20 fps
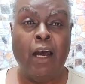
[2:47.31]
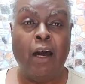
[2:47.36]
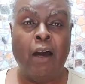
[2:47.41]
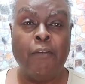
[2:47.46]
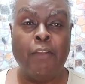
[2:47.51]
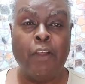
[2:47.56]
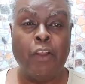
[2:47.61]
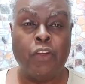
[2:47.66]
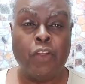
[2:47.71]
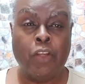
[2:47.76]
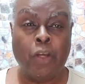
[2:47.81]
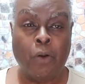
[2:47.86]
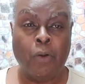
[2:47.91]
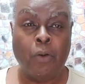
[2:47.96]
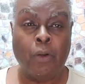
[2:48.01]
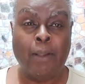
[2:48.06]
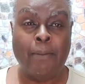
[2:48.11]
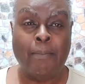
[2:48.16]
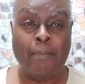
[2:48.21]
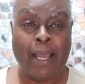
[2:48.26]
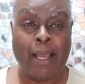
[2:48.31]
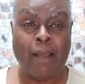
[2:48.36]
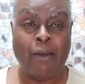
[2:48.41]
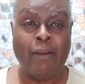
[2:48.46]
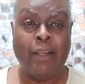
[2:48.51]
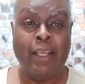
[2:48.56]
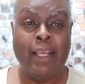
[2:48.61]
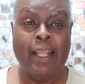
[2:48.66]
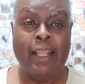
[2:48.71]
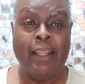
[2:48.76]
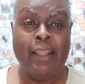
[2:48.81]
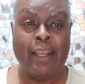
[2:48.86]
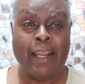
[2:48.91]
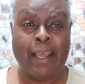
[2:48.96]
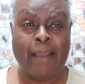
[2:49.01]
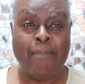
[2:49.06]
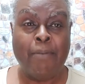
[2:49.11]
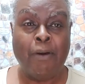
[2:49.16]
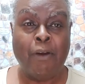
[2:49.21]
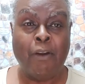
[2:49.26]
of the total amount that
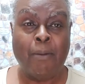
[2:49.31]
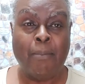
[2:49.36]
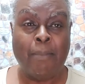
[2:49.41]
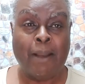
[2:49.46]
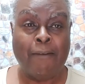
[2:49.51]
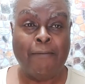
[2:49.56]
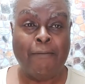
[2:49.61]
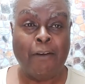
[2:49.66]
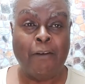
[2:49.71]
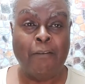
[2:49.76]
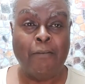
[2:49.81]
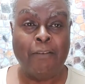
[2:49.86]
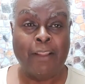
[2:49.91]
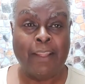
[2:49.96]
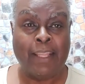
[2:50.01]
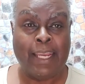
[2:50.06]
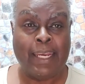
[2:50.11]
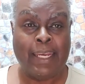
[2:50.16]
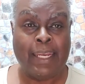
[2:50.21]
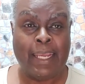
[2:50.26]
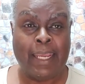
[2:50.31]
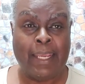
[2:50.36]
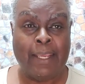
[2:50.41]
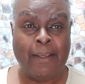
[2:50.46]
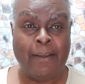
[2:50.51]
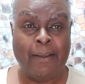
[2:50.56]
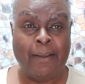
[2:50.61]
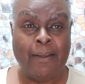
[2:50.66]
I put on my phone for that day.